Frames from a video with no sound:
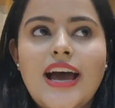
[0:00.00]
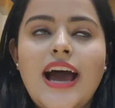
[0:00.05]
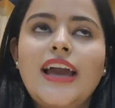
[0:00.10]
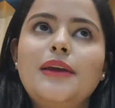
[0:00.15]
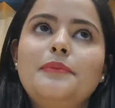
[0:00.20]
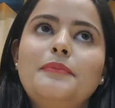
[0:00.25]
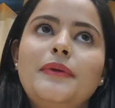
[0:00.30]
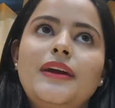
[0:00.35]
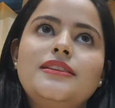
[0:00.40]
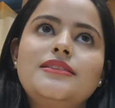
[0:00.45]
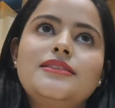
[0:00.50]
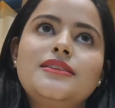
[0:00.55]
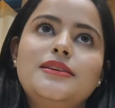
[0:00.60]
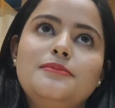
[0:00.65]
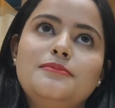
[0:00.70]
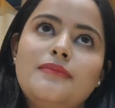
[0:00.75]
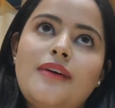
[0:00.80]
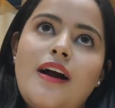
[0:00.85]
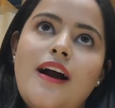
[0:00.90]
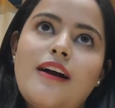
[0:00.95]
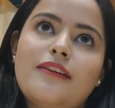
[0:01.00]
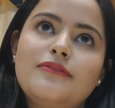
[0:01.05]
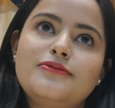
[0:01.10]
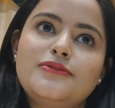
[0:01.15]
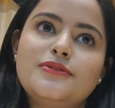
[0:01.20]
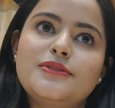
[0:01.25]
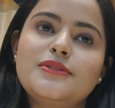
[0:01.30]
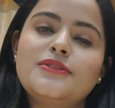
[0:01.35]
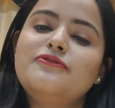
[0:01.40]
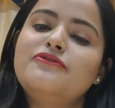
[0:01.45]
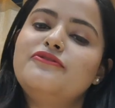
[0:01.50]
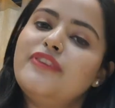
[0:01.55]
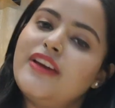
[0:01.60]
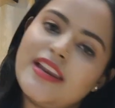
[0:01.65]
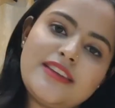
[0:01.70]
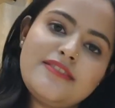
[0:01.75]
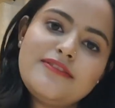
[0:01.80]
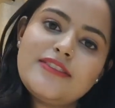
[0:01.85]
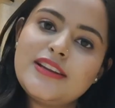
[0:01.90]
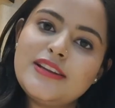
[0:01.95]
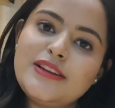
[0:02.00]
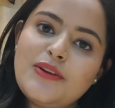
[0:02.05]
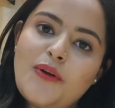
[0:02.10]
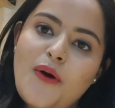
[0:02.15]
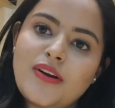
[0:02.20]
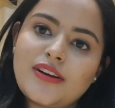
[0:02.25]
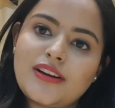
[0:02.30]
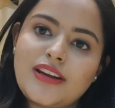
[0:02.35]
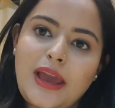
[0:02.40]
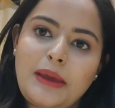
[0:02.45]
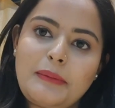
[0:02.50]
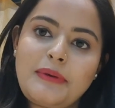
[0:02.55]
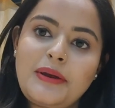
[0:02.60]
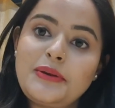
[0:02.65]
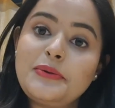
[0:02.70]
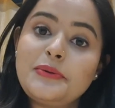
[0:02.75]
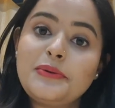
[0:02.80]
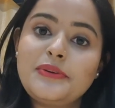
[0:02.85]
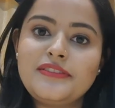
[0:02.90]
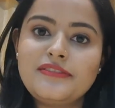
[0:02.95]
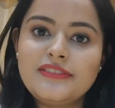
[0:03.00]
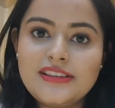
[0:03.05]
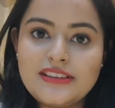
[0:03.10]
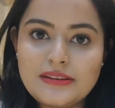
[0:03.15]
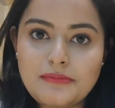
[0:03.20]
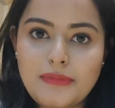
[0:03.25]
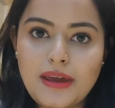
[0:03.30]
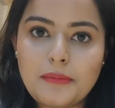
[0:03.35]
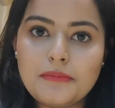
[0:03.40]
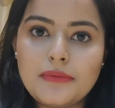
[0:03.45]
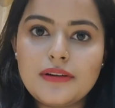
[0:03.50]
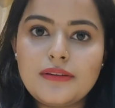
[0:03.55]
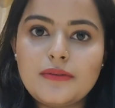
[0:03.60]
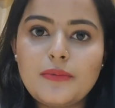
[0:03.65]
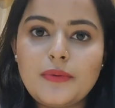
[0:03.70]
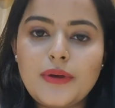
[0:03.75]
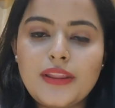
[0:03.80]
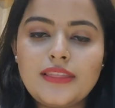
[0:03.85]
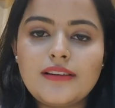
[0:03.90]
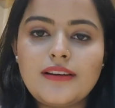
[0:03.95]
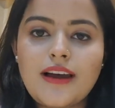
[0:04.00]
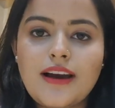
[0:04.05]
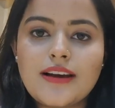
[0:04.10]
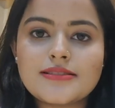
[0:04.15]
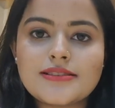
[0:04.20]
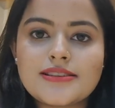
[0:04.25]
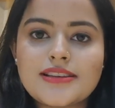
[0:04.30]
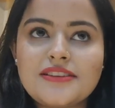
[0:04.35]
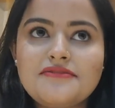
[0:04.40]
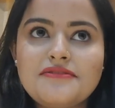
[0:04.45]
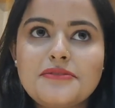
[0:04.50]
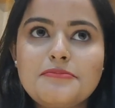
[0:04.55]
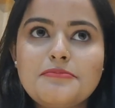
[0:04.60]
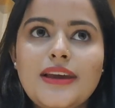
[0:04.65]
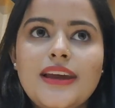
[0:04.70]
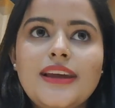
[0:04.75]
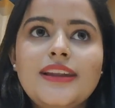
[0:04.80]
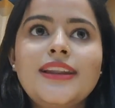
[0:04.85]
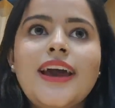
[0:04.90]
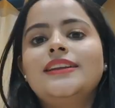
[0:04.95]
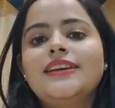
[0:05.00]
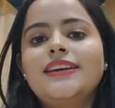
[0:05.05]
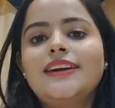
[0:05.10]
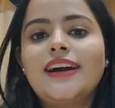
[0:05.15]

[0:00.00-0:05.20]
I met him after a very, very long time. I don't even remember when the last time we met.